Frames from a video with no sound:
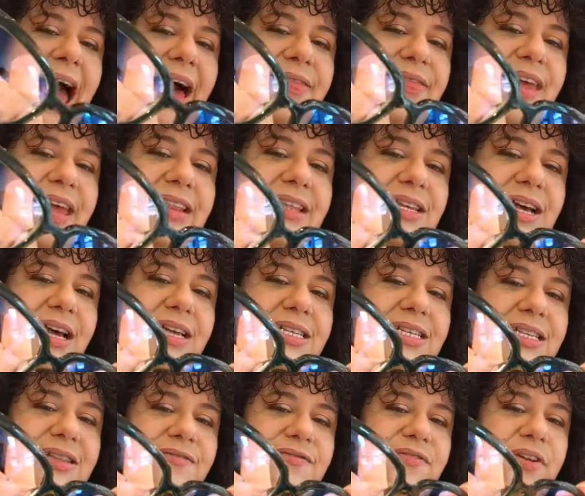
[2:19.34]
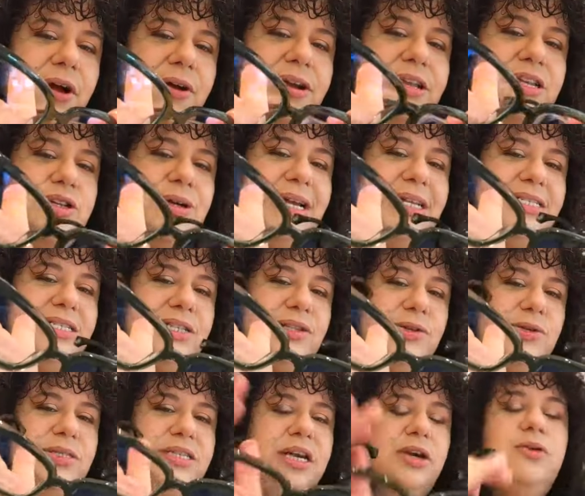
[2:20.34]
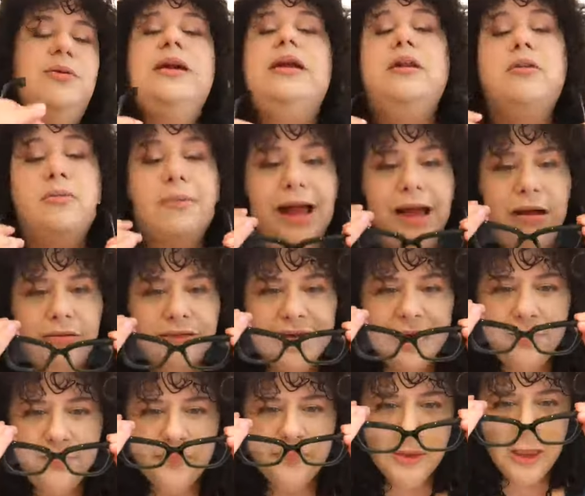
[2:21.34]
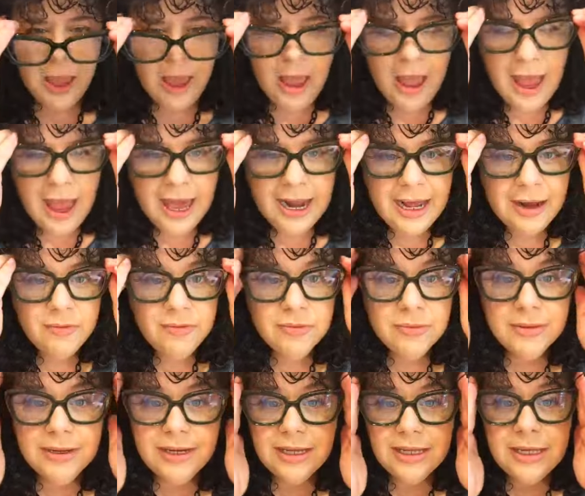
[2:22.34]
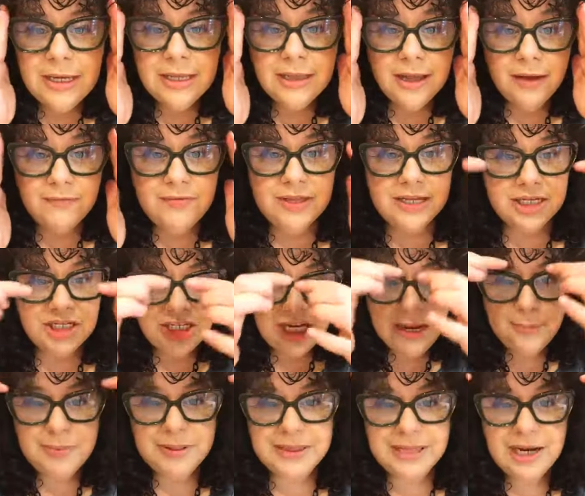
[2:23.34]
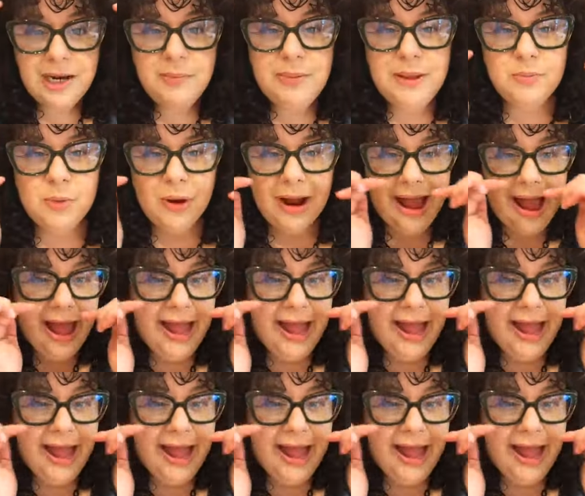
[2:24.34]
and then a very translucent green around it. And I really love this shape, a little bit more